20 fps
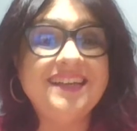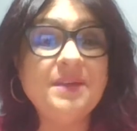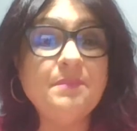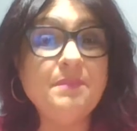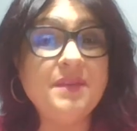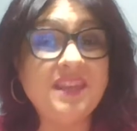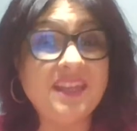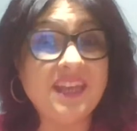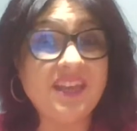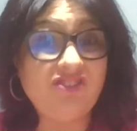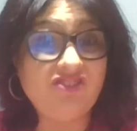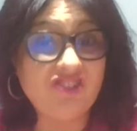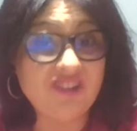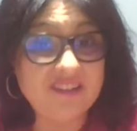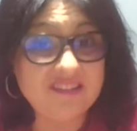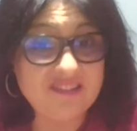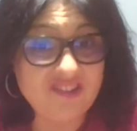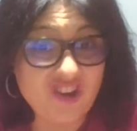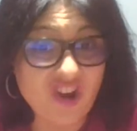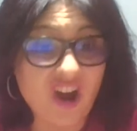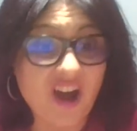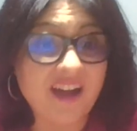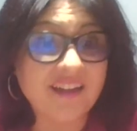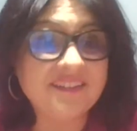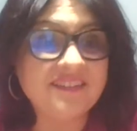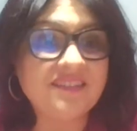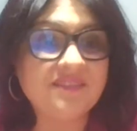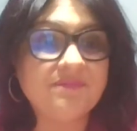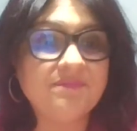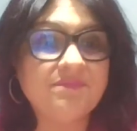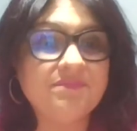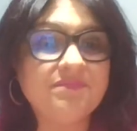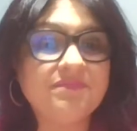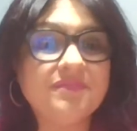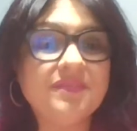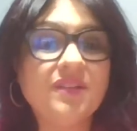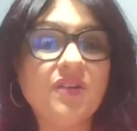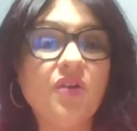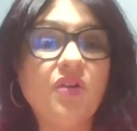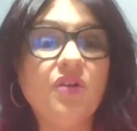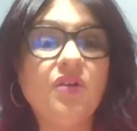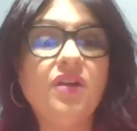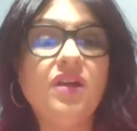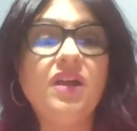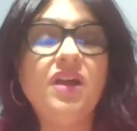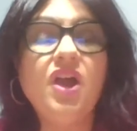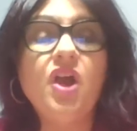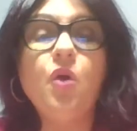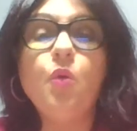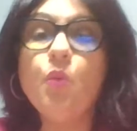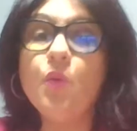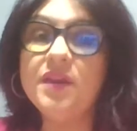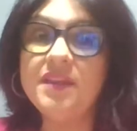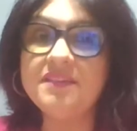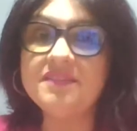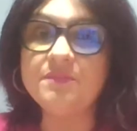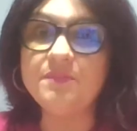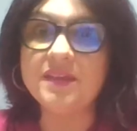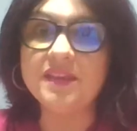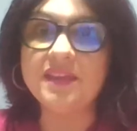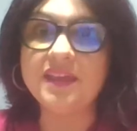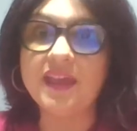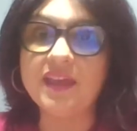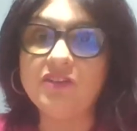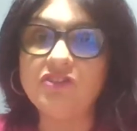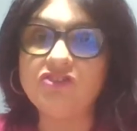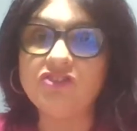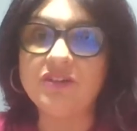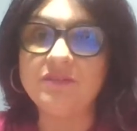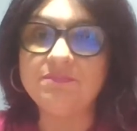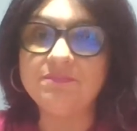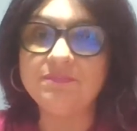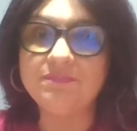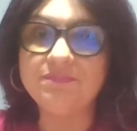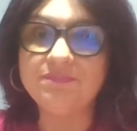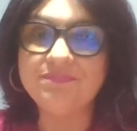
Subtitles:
Mediation is not. What is mediation?